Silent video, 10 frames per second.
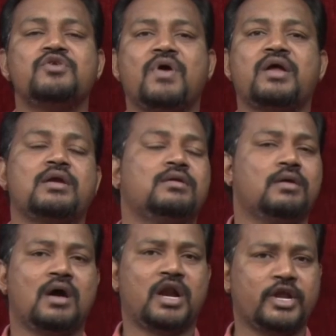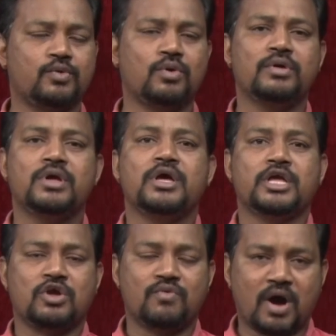URL already you know
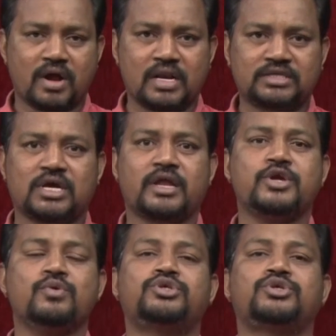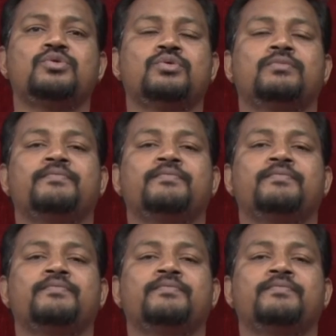URLs are used to